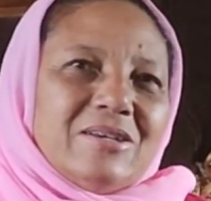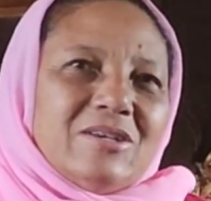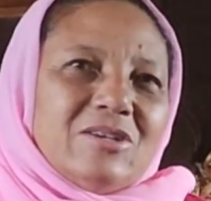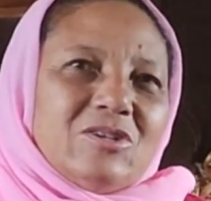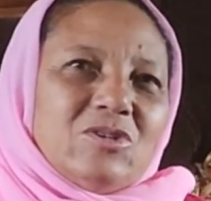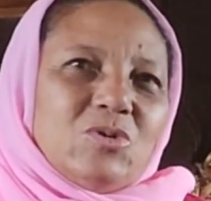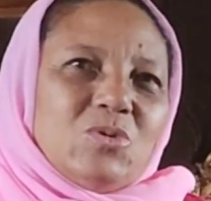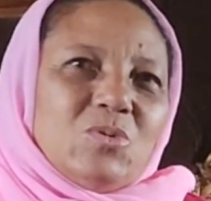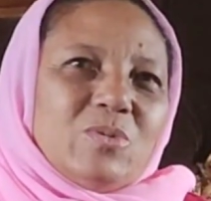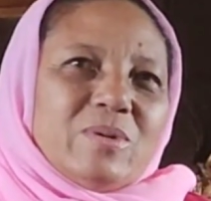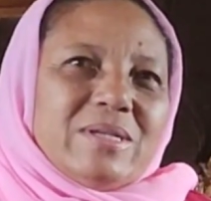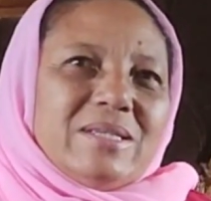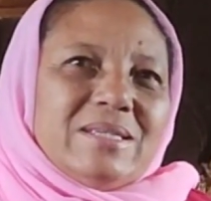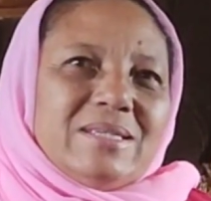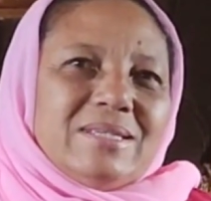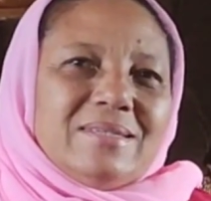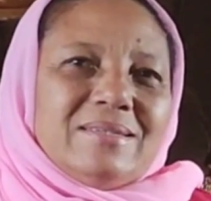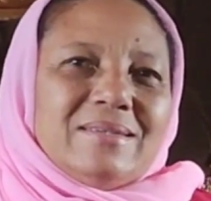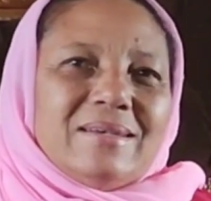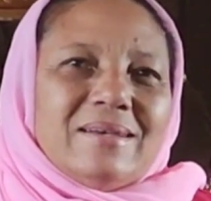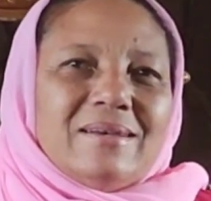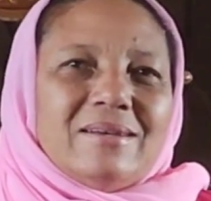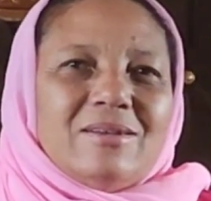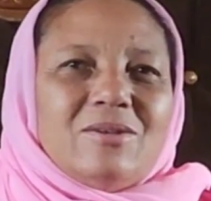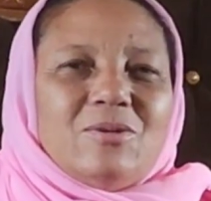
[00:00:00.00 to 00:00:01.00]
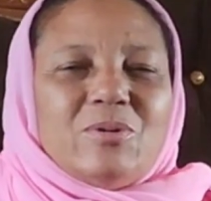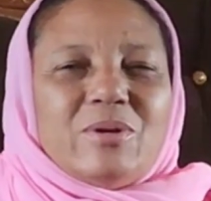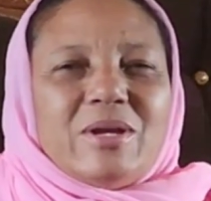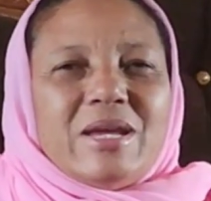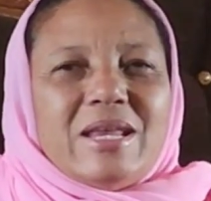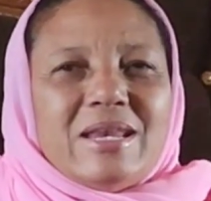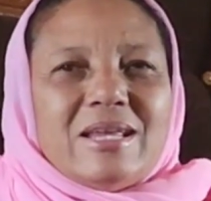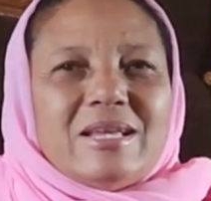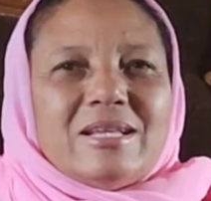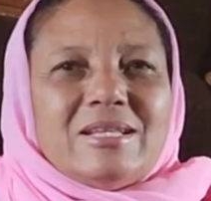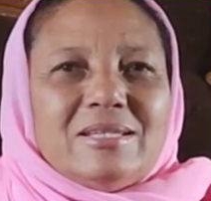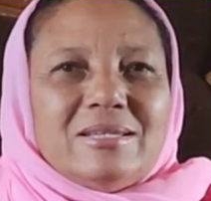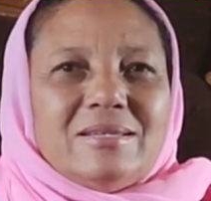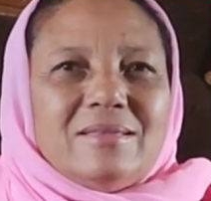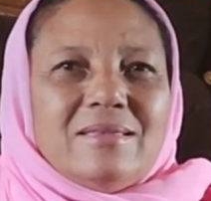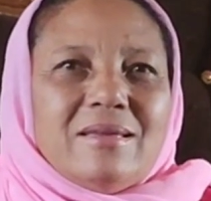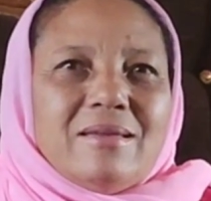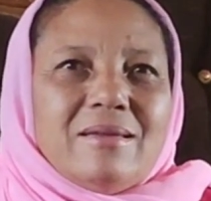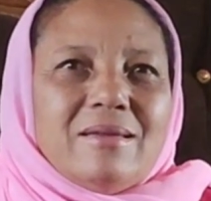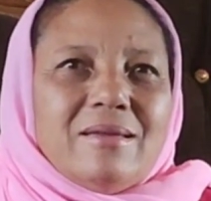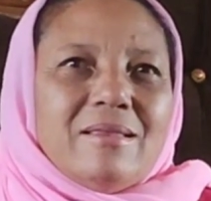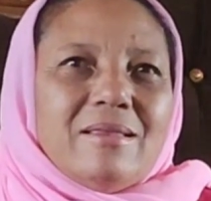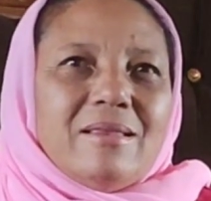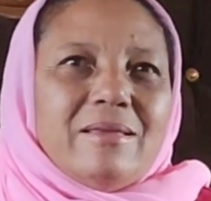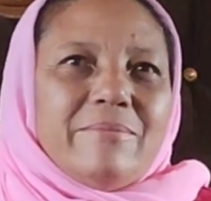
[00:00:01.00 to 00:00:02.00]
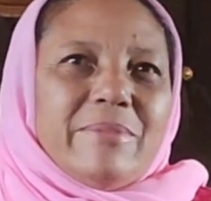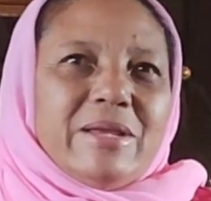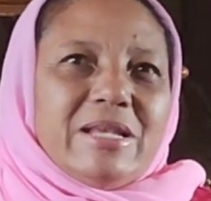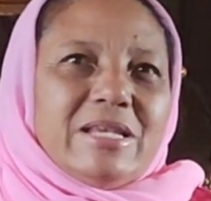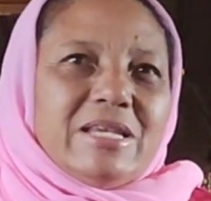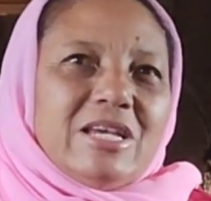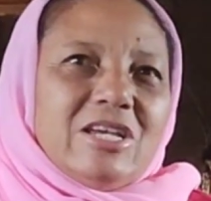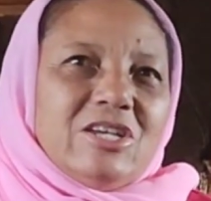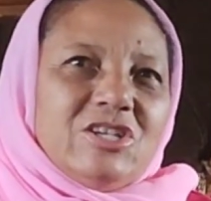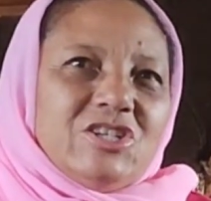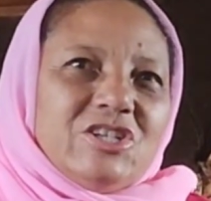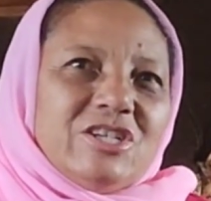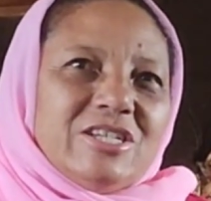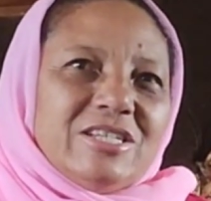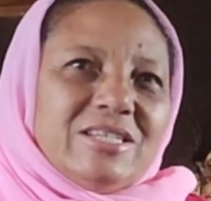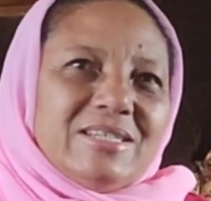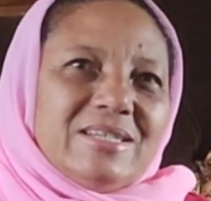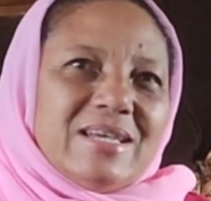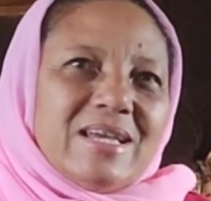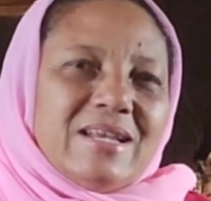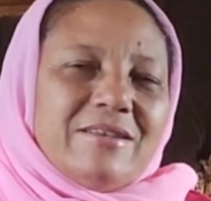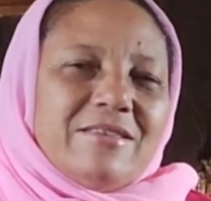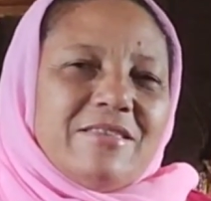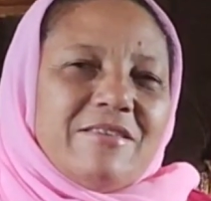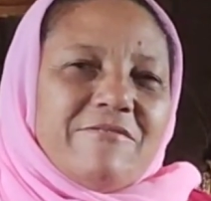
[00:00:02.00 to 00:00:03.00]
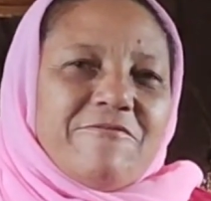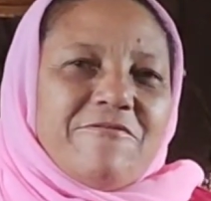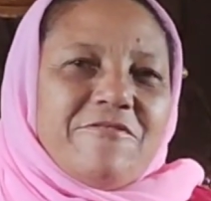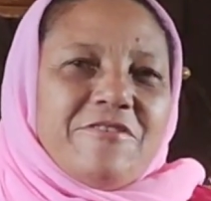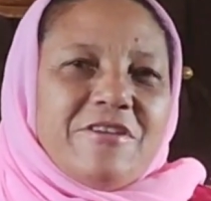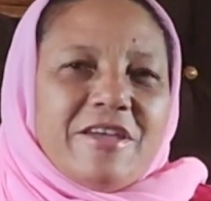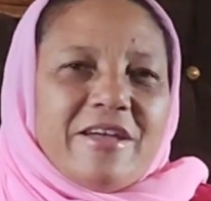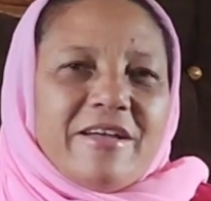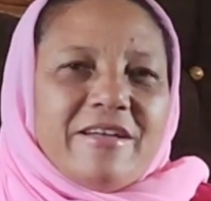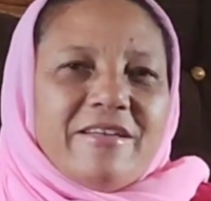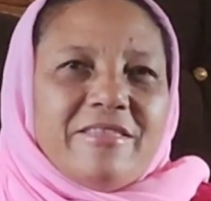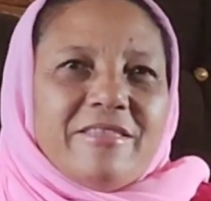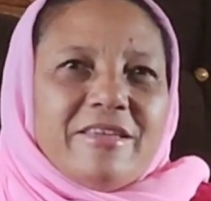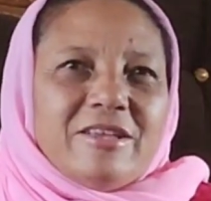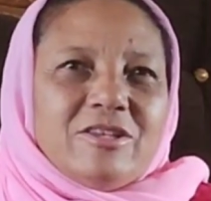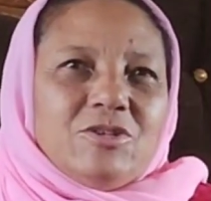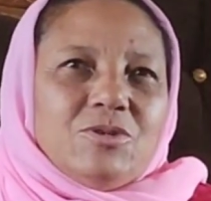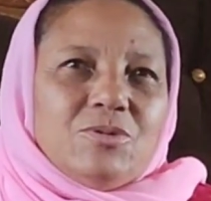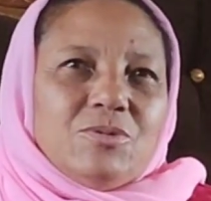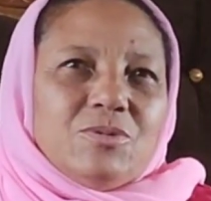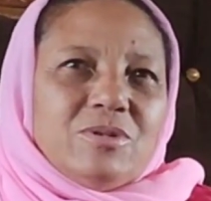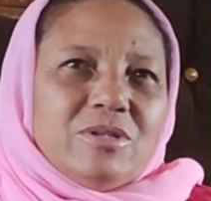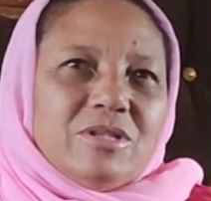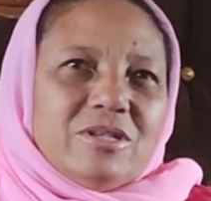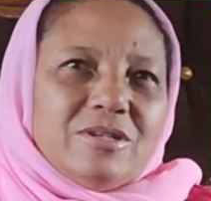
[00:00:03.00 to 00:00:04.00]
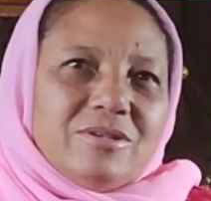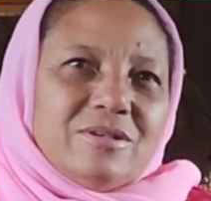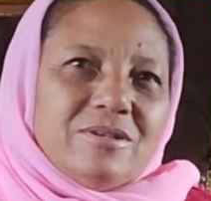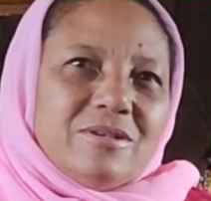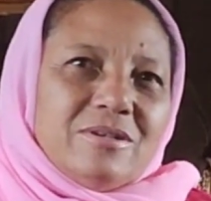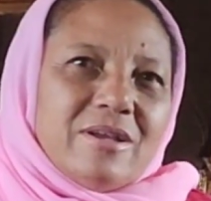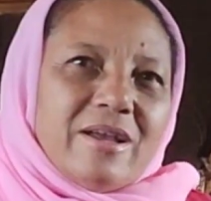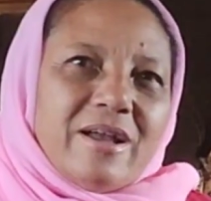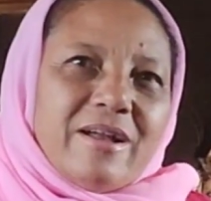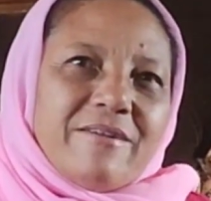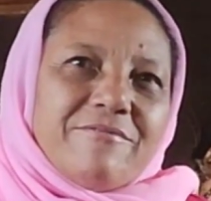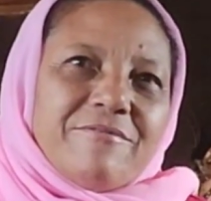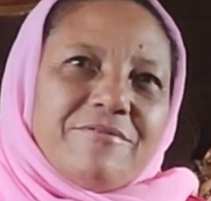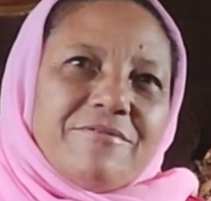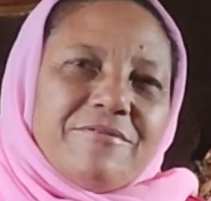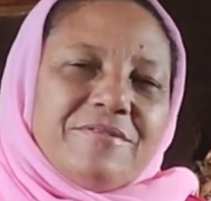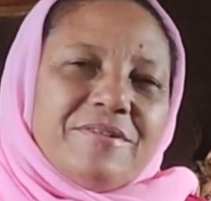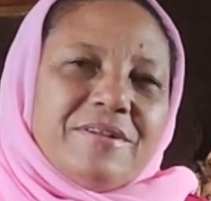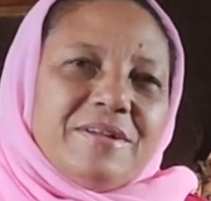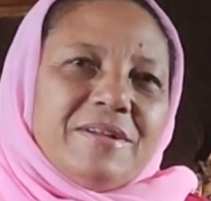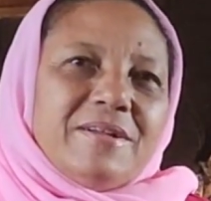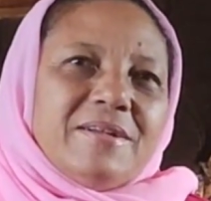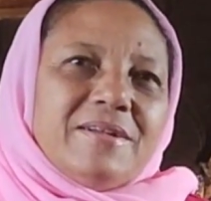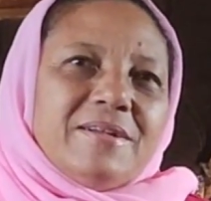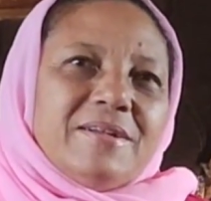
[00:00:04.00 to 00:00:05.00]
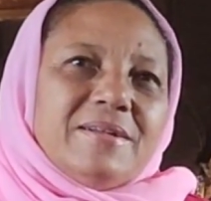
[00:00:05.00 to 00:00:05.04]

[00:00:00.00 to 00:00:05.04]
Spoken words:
towards looking at the limitations and the fear that you would have.